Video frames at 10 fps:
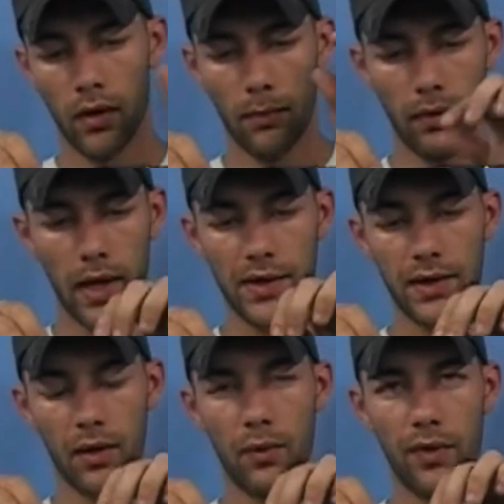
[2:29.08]

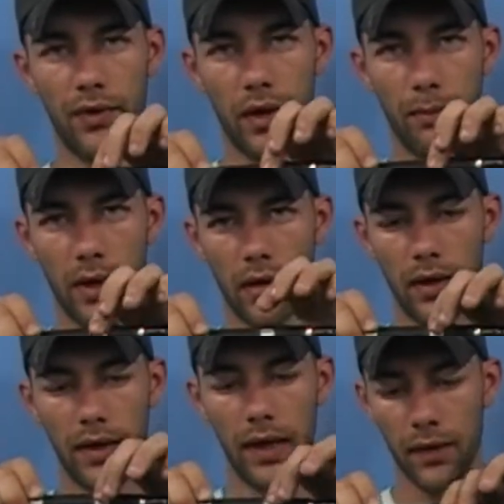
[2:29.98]
Plastic with metal
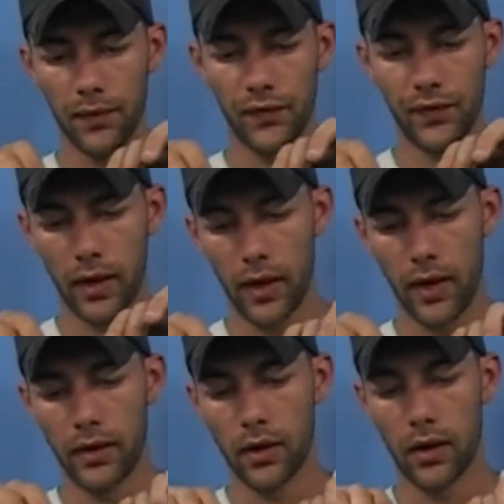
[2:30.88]
on the
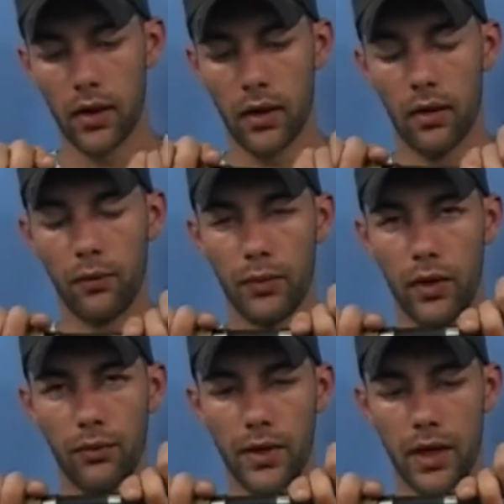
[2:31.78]
outside,
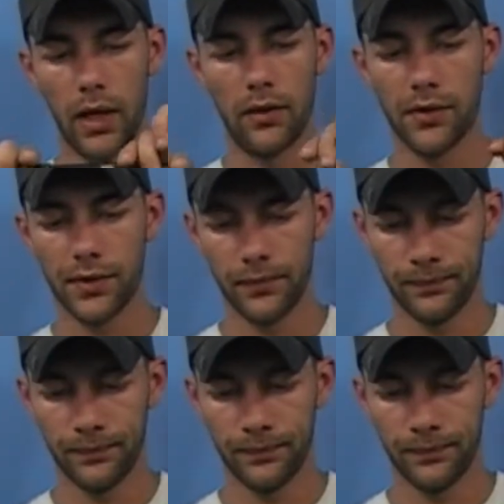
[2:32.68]
reel retainers